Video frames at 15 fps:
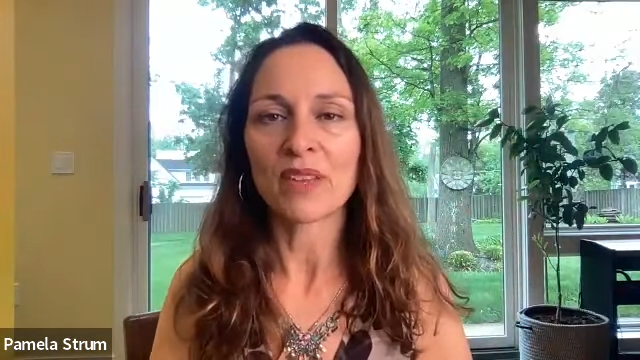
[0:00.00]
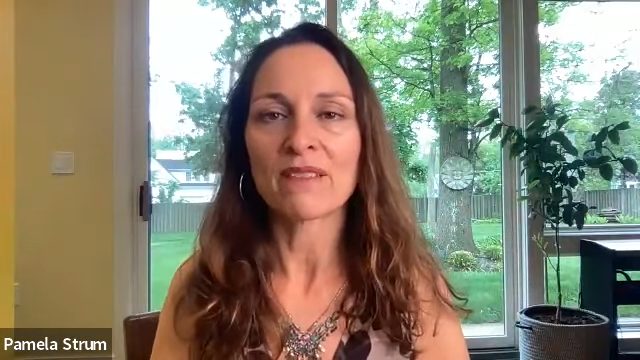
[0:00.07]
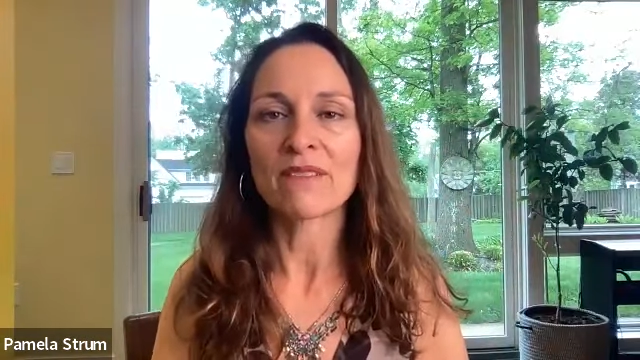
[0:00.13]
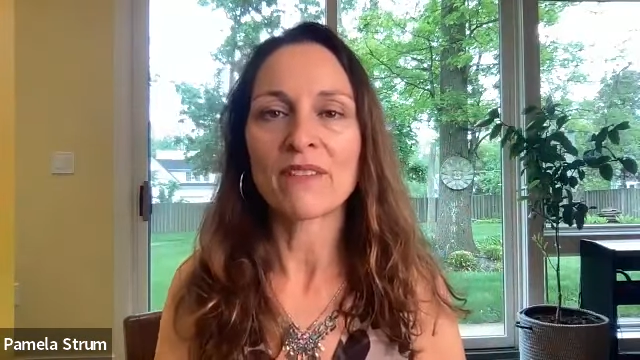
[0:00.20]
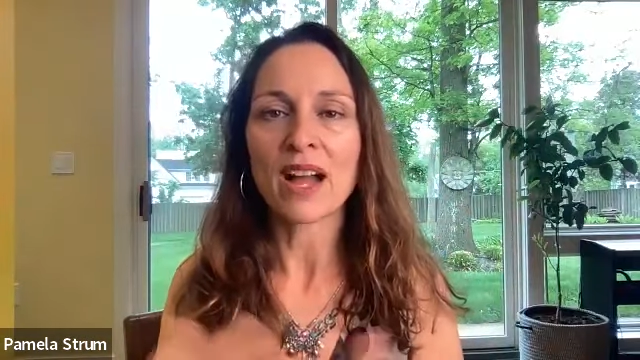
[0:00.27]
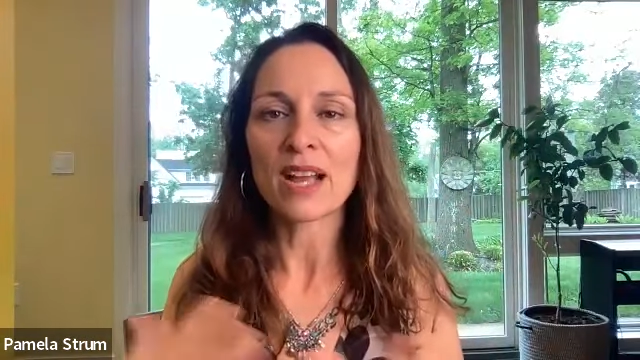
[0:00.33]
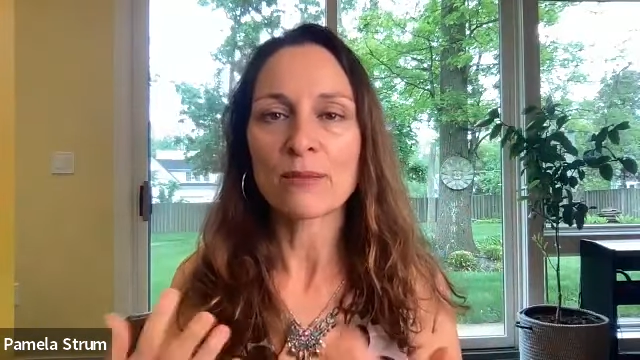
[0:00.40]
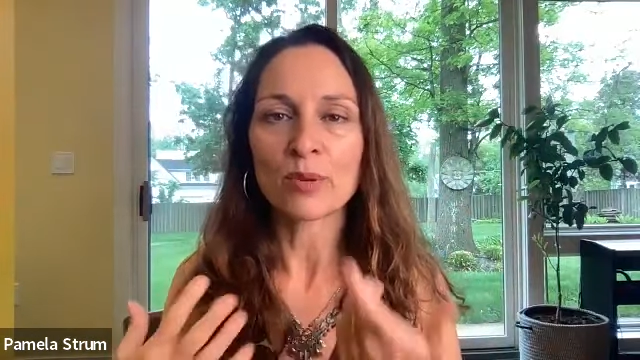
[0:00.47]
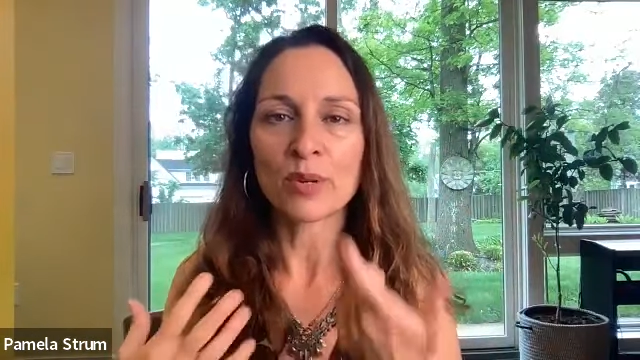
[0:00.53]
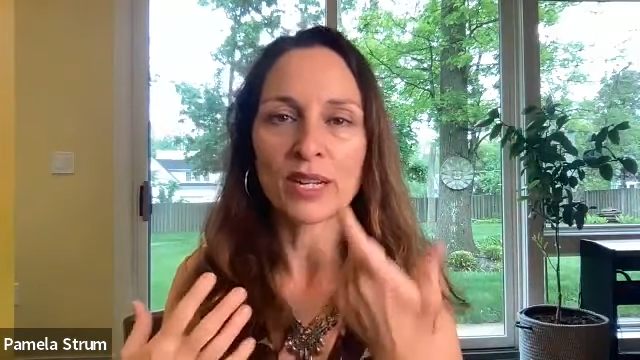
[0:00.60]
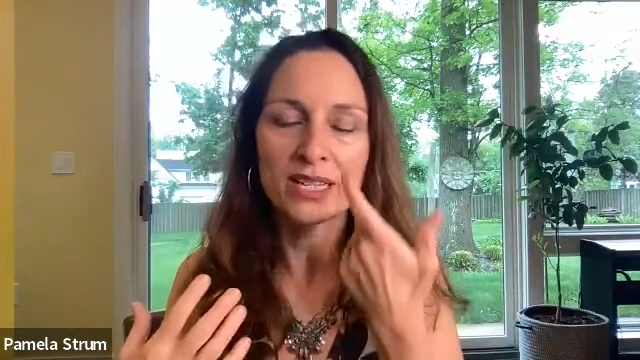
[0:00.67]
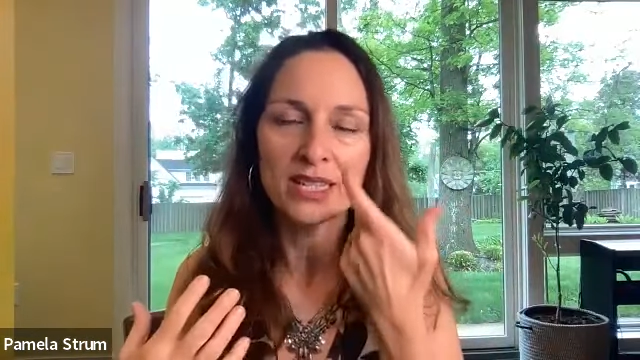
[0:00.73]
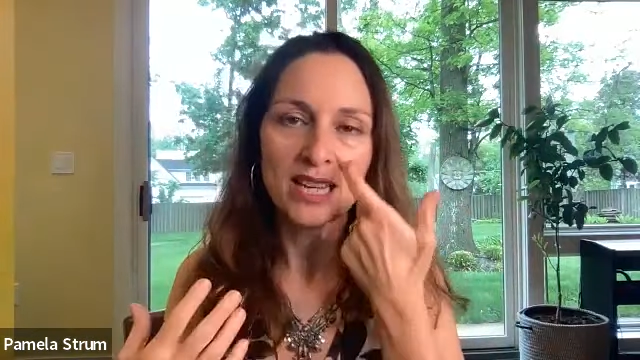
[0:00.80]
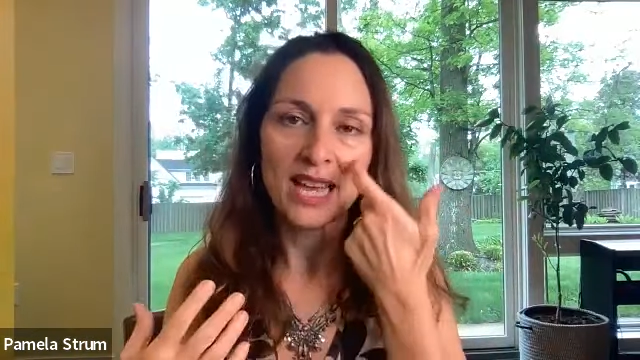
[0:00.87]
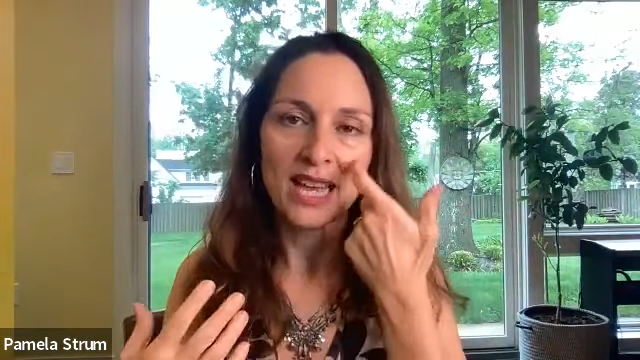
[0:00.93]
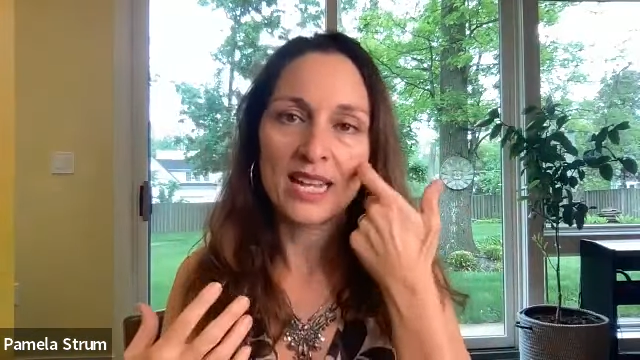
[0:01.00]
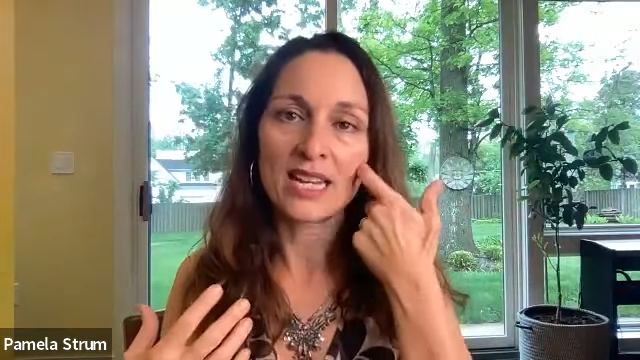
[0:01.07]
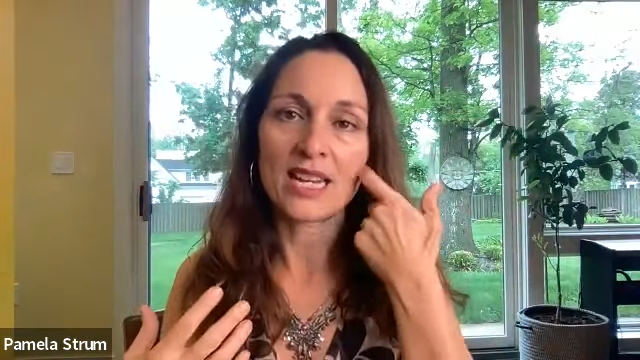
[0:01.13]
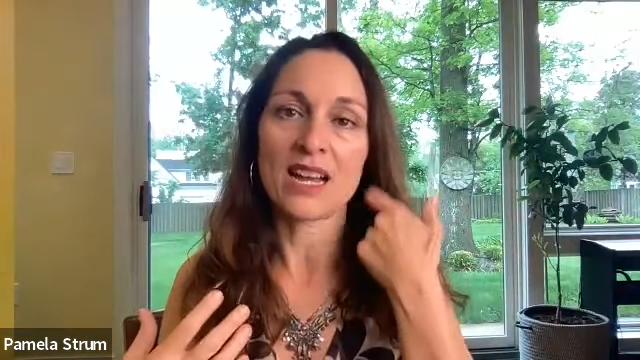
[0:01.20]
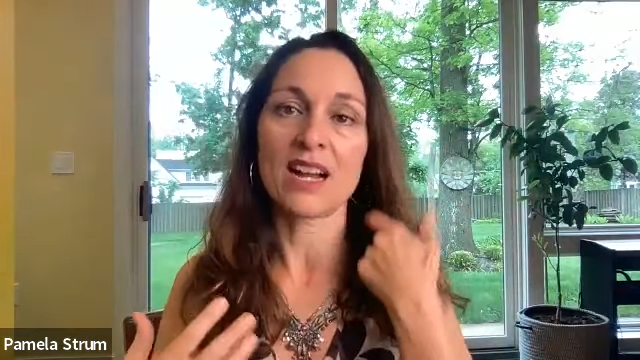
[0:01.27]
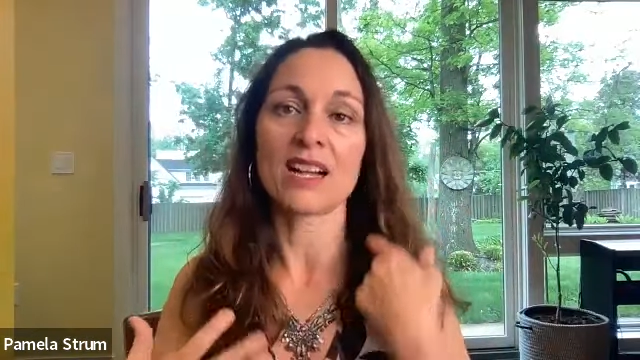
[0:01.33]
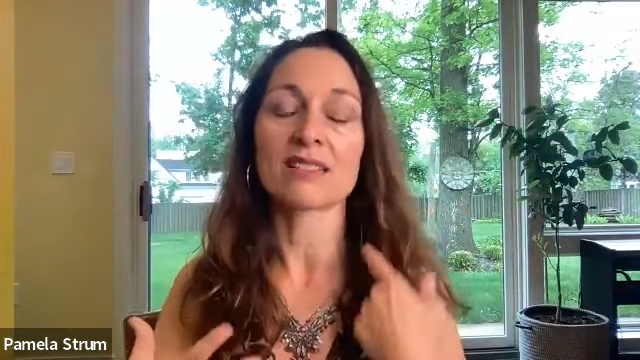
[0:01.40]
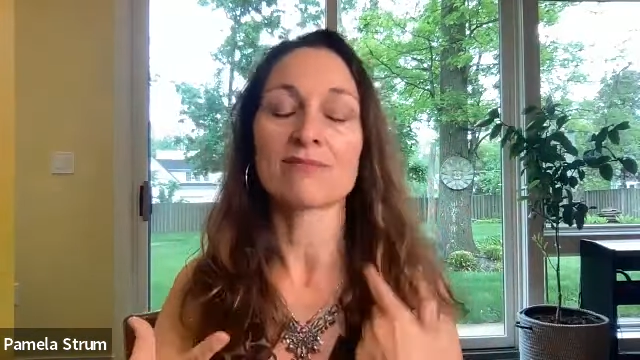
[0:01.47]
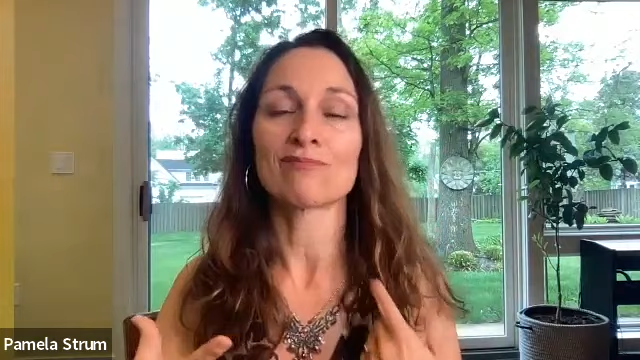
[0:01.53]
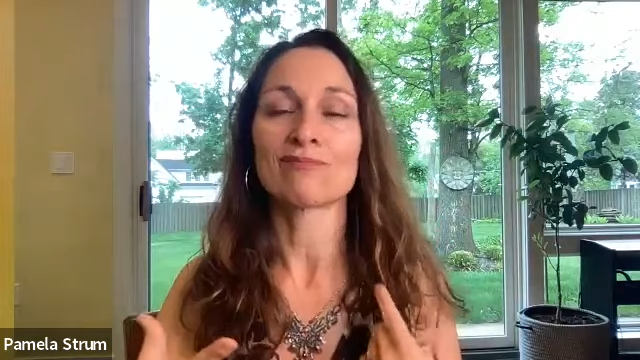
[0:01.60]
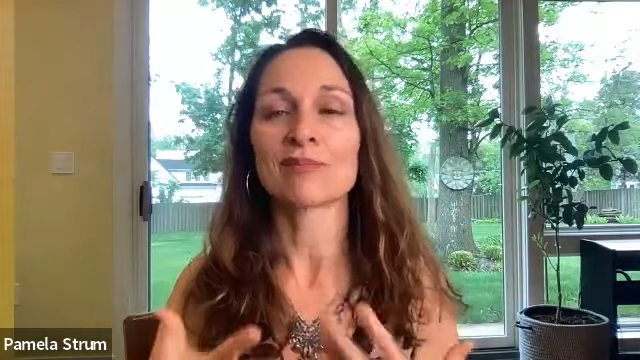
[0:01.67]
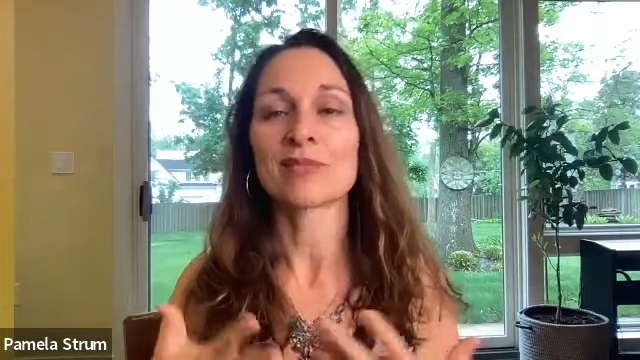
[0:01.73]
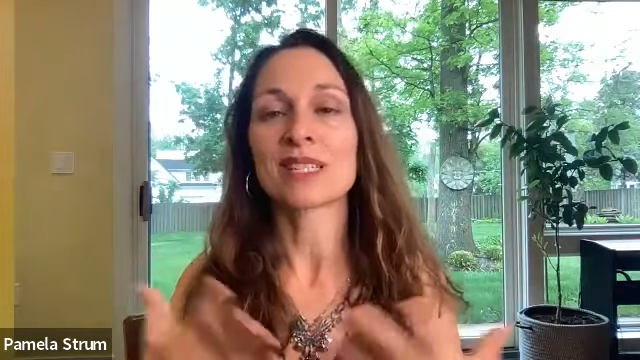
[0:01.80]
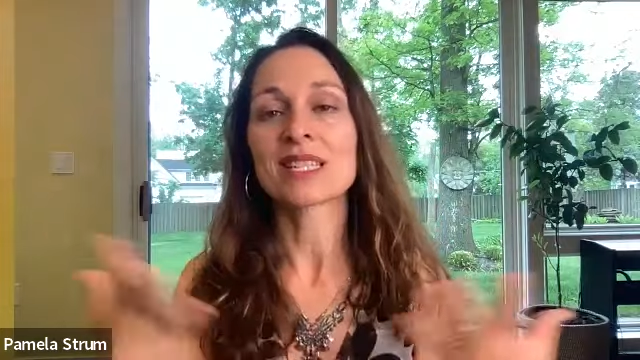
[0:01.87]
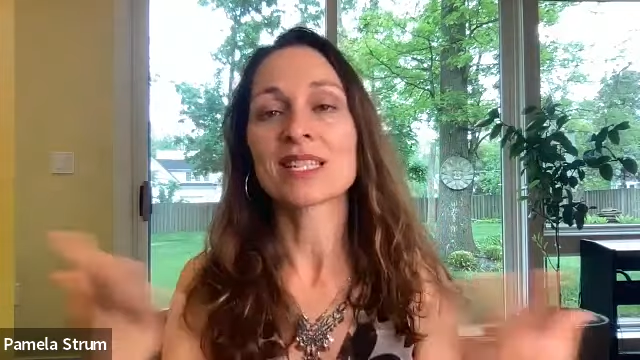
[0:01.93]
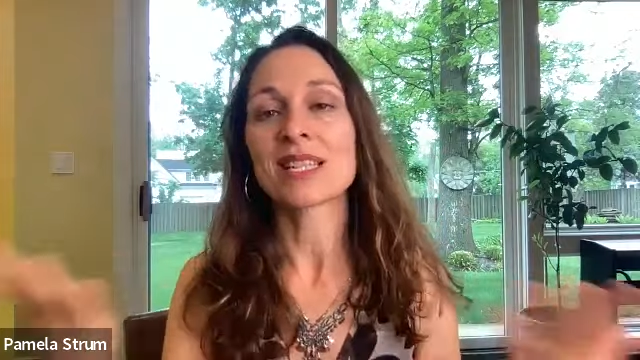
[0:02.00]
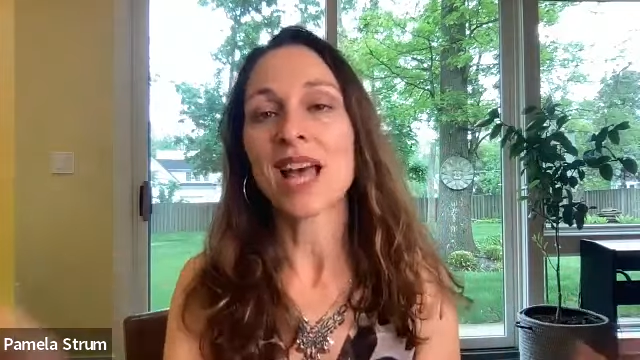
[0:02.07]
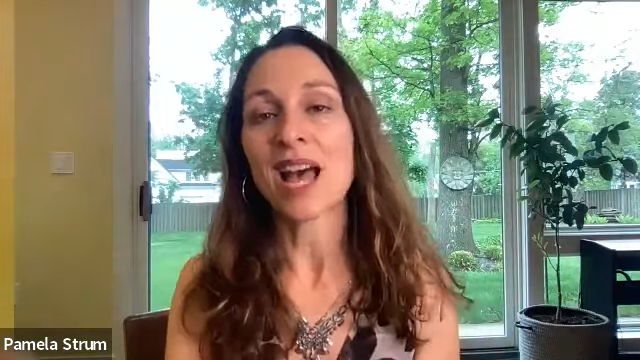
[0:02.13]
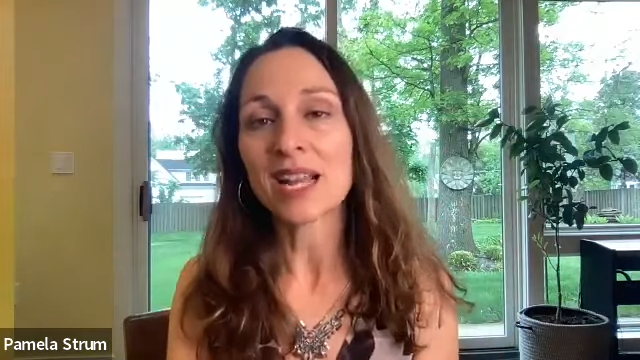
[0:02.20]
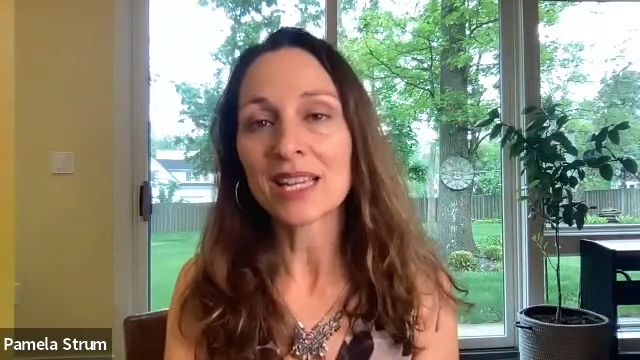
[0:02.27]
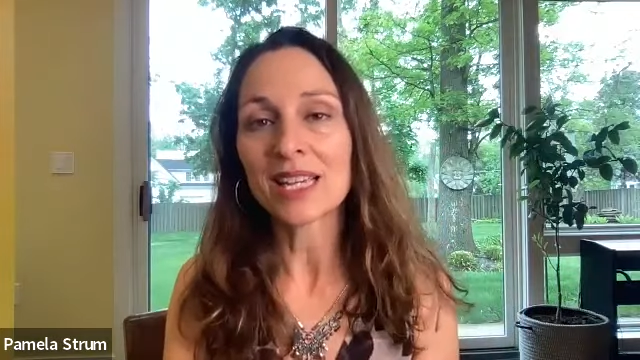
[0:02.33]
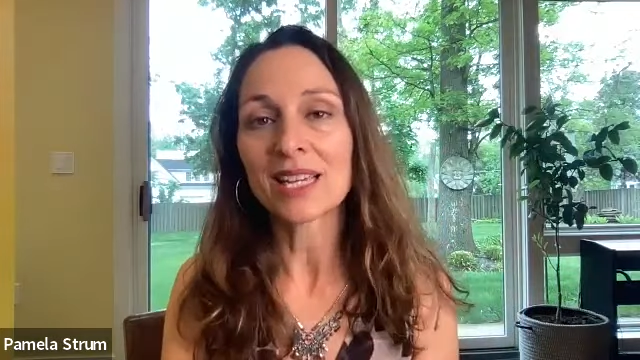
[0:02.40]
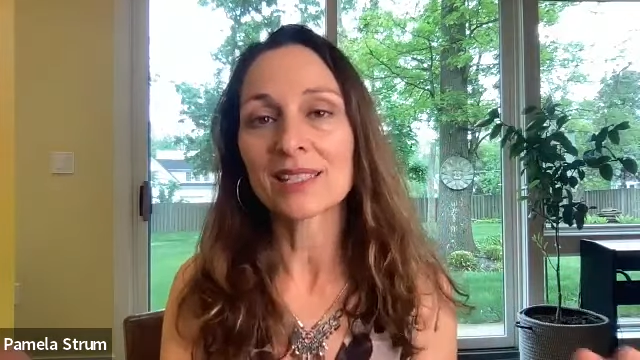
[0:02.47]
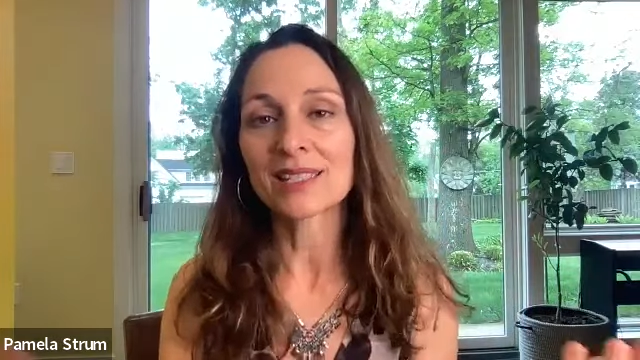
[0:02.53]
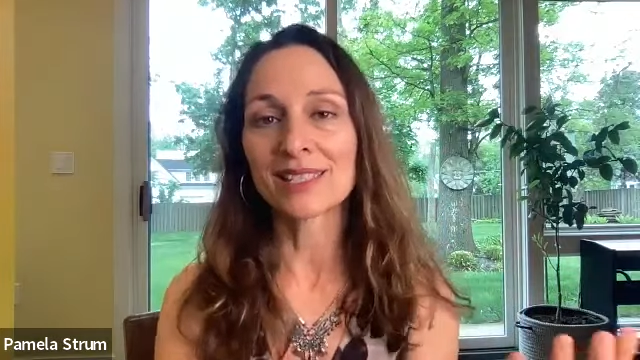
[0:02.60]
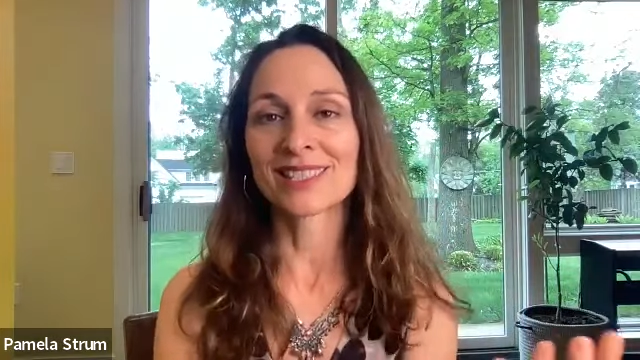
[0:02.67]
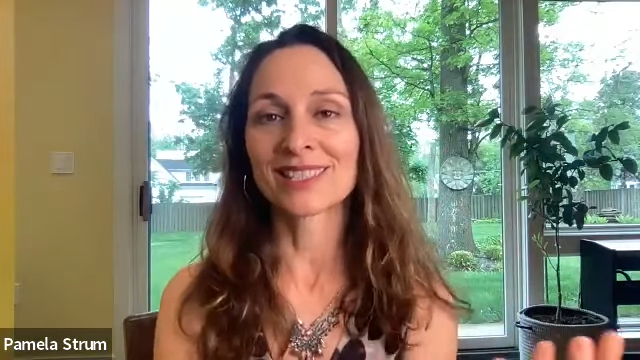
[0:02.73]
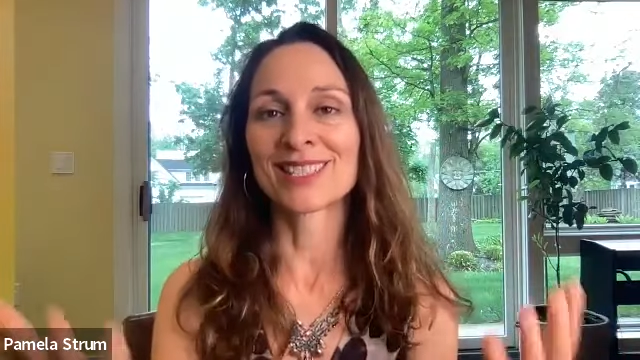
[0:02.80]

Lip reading: vibrant and not sagging.